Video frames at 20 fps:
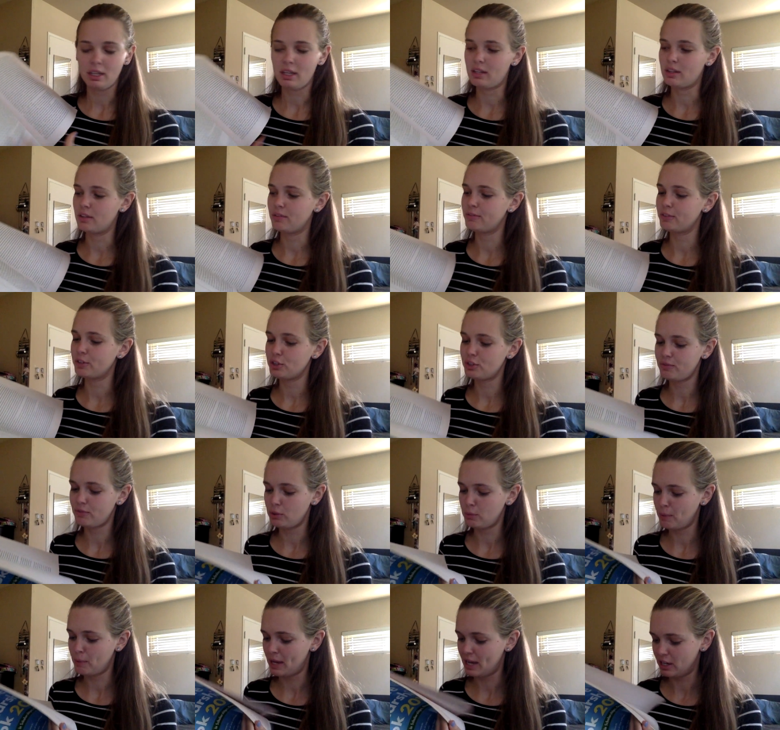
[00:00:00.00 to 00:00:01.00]
in the first
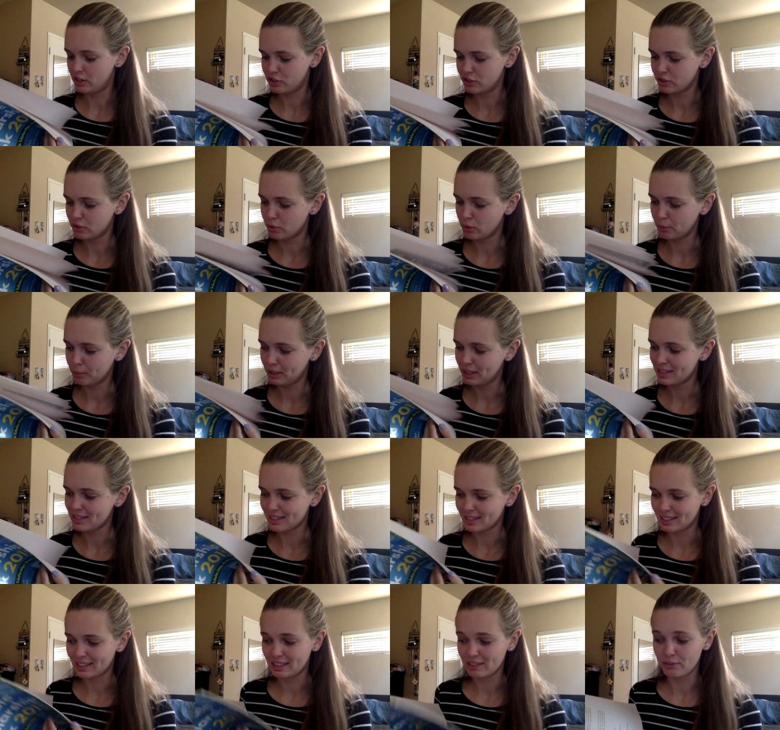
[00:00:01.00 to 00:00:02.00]
few pages normally. It's
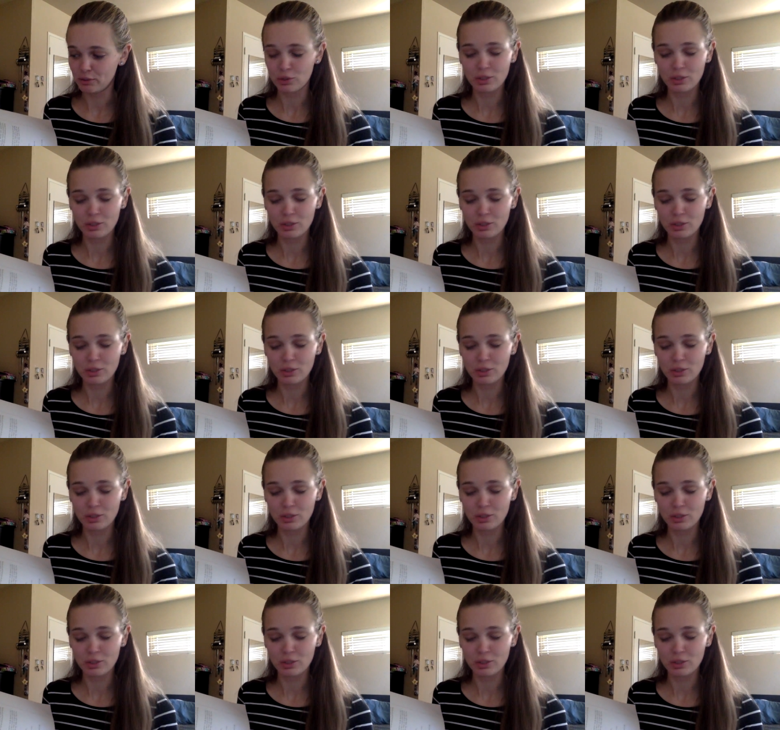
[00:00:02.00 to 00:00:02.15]
going to give you